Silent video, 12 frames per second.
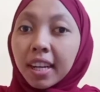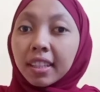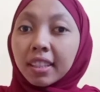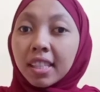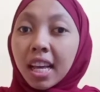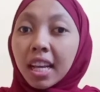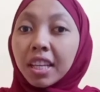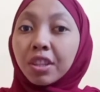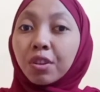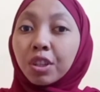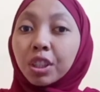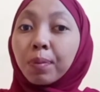Neither
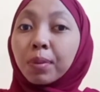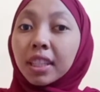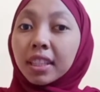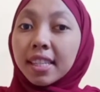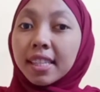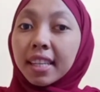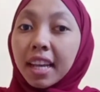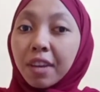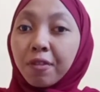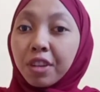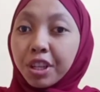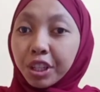incorporates key
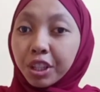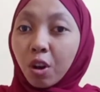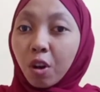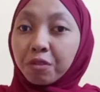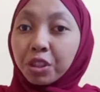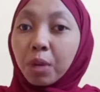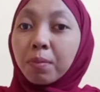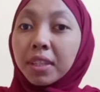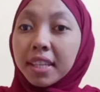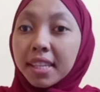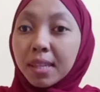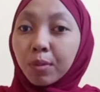features of
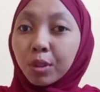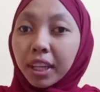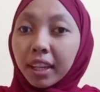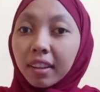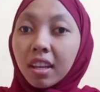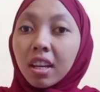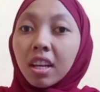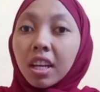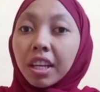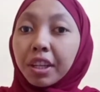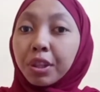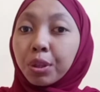Chomsky's model
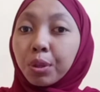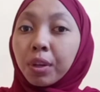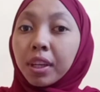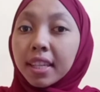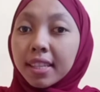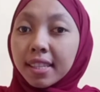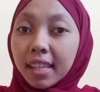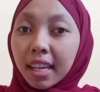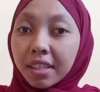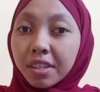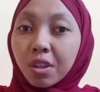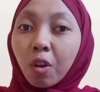into his
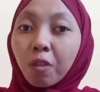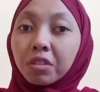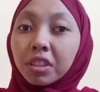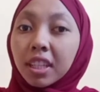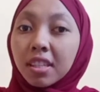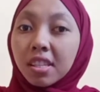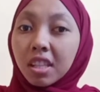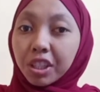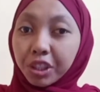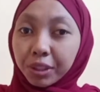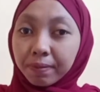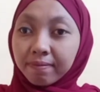science of
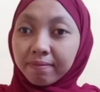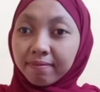translation.